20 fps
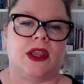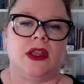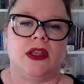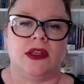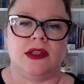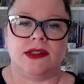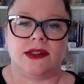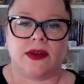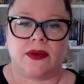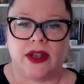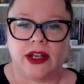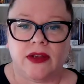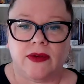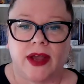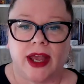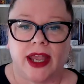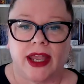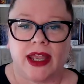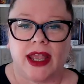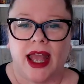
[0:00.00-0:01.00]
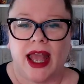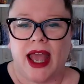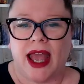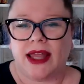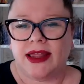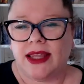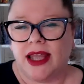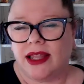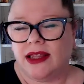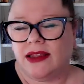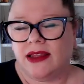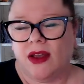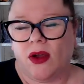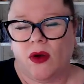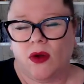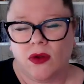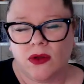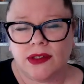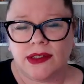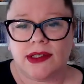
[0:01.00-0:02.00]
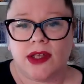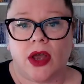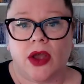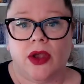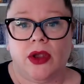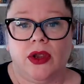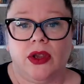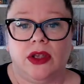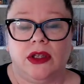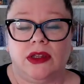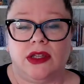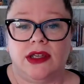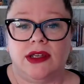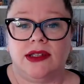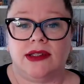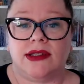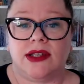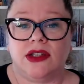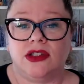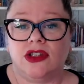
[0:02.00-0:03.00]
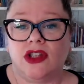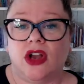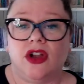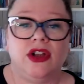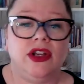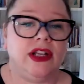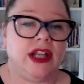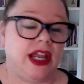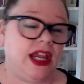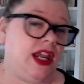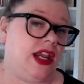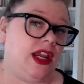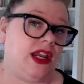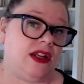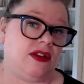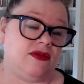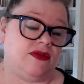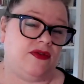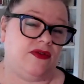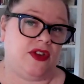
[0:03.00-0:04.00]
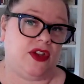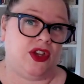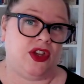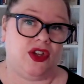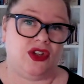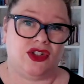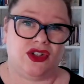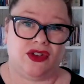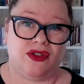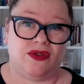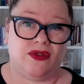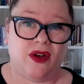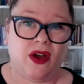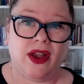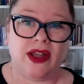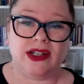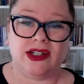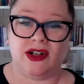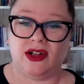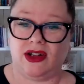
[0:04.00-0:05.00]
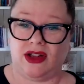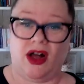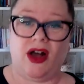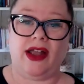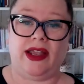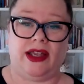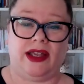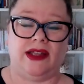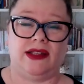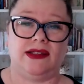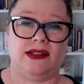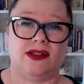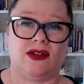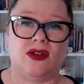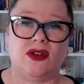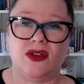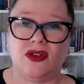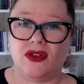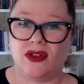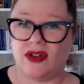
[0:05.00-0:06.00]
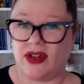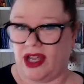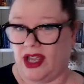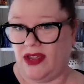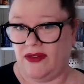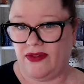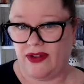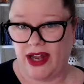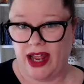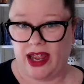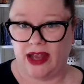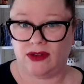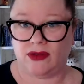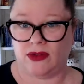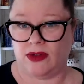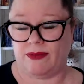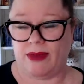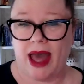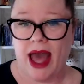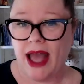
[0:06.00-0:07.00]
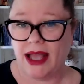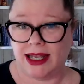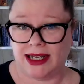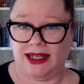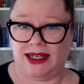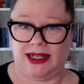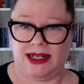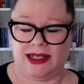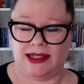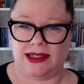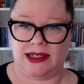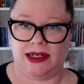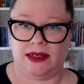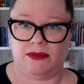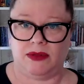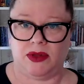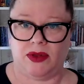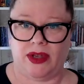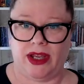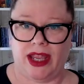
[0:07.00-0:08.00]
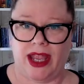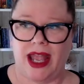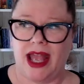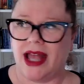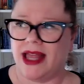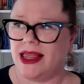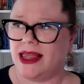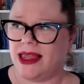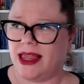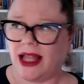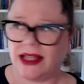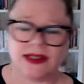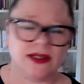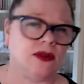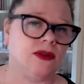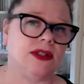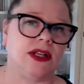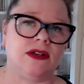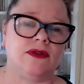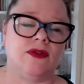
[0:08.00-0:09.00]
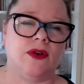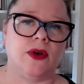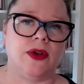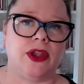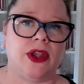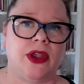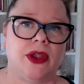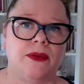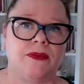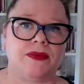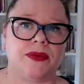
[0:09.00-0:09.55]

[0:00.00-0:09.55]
So anyway, and then also there's no need for you to find clients or even handle the marketing as an employee. That's all done for you.